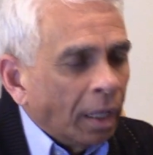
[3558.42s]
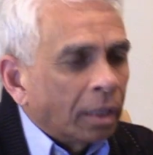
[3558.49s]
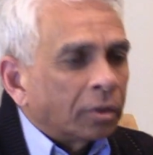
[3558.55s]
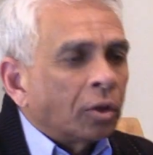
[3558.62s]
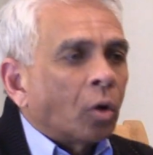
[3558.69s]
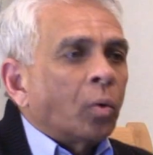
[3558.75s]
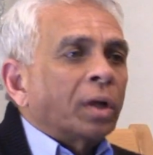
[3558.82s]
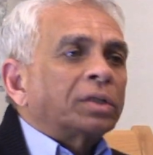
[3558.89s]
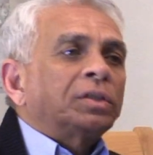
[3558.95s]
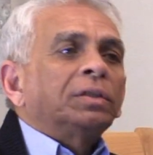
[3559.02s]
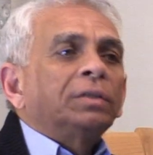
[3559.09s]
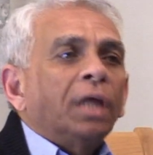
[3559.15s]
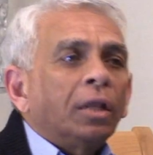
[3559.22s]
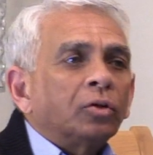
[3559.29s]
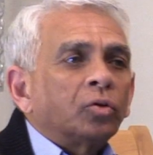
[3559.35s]
The question
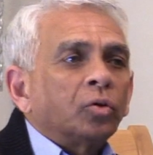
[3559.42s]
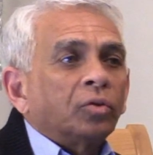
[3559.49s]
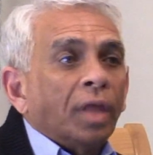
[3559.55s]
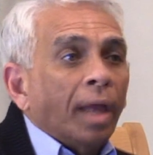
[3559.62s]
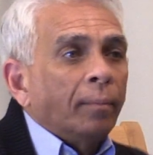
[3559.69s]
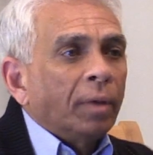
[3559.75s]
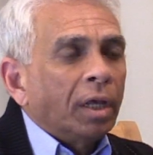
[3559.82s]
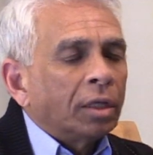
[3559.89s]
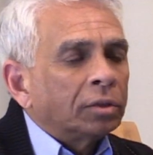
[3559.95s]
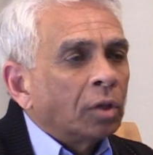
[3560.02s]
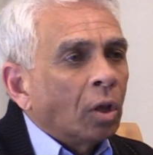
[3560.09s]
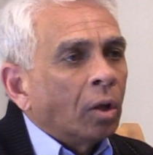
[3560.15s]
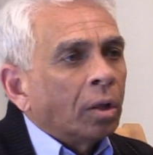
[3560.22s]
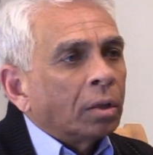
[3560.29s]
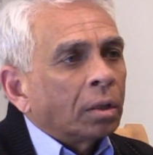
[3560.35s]
then to them is,
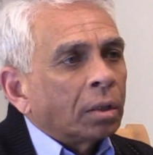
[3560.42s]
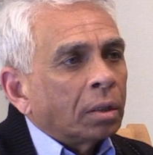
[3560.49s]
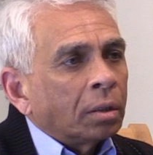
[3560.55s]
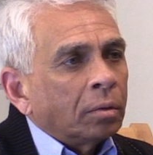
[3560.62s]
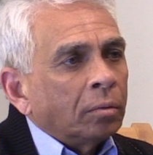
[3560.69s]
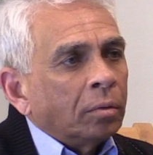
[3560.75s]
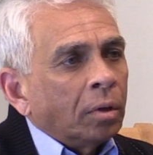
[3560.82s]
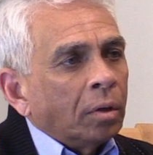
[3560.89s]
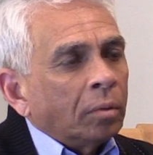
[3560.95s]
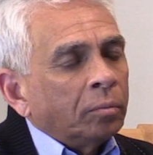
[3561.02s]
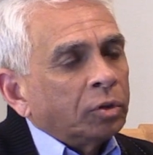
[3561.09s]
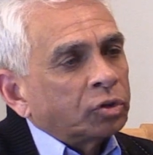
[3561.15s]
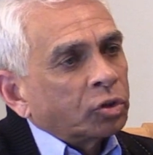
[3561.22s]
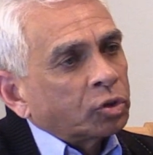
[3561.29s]
Mr.